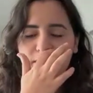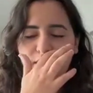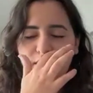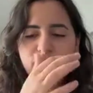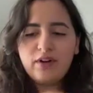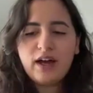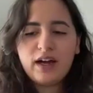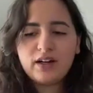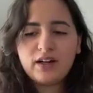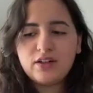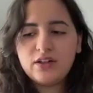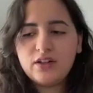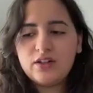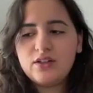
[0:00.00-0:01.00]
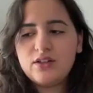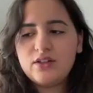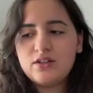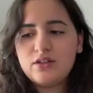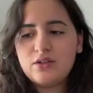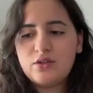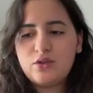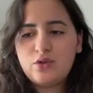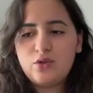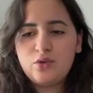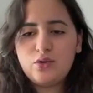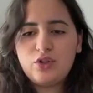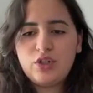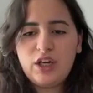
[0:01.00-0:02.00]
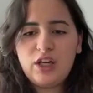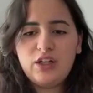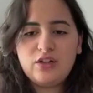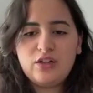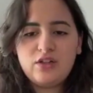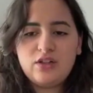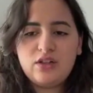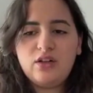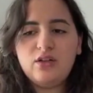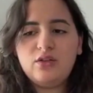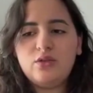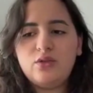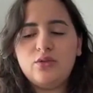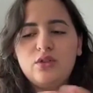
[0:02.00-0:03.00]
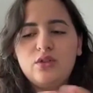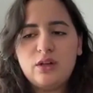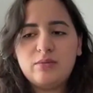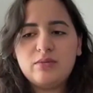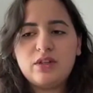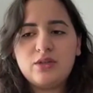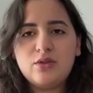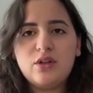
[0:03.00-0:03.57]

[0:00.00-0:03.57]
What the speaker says: some factors to change the cell to stem cell.